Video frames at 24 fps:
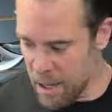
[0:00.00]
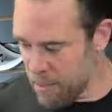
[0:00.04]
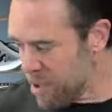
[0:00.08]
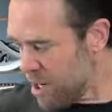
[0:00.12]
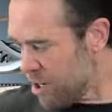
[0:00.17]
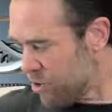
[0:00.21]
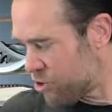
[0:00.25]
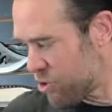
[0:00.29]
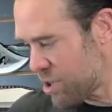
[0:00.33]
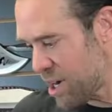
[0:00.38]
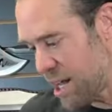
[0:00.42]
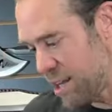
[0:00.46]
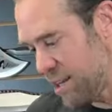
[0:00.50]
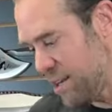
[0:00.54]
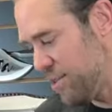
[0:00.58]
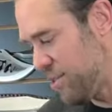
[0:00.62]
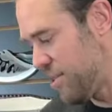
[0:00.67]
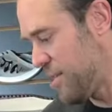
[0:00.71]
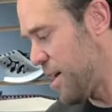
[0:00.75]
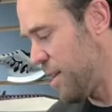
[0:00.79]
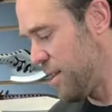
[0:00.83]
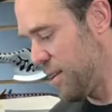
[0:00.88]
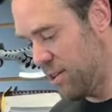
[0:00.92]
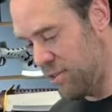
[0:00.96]
going to try this
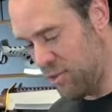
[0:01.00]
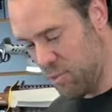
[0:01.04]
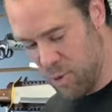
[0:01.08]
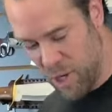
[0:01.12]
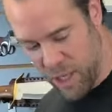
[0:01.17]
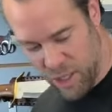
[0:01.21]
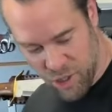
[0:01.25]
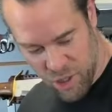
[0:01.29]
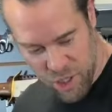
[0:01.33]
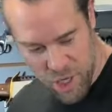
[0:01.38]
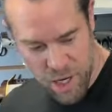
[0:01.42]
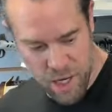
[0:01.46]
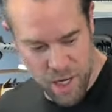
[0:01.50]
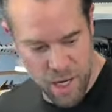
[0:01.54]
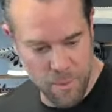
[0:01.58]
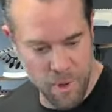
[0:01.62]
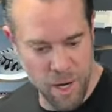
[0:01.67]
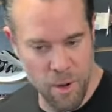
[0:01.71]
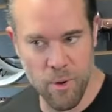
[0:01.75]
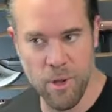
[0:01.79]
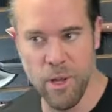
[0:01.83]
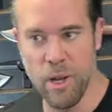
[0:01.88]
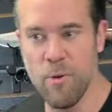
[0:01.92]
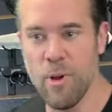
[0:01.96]
on this Wing Chun dummy
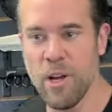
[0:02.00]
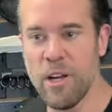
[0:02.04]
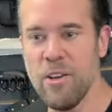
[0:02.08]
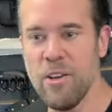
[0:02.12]
really quick.